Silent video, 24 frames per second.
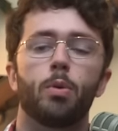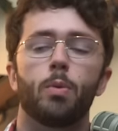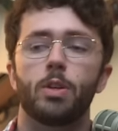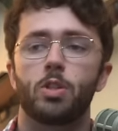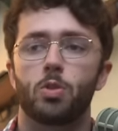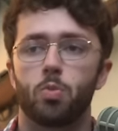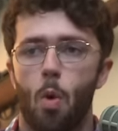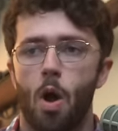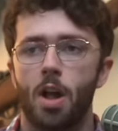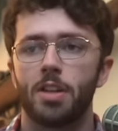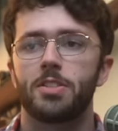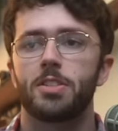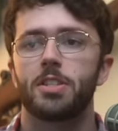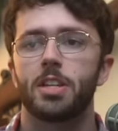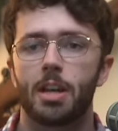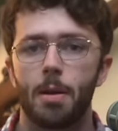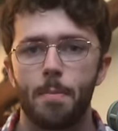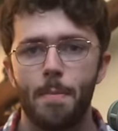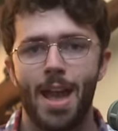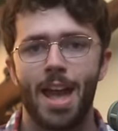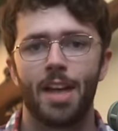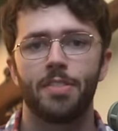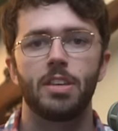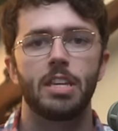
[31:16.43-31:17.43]
which wants to
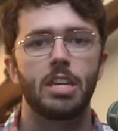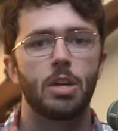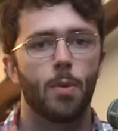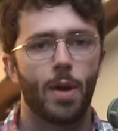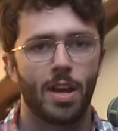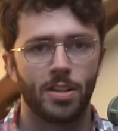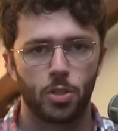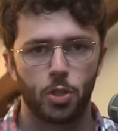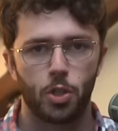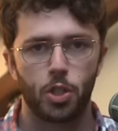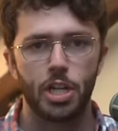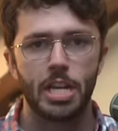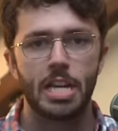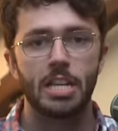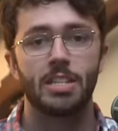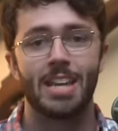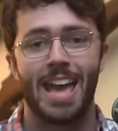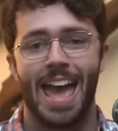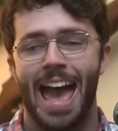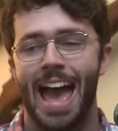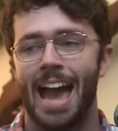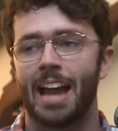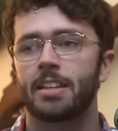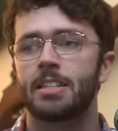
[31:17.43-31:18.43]
command the USG
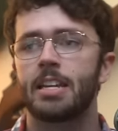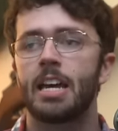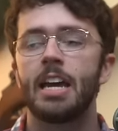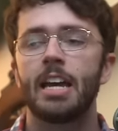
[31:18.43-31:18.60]
to act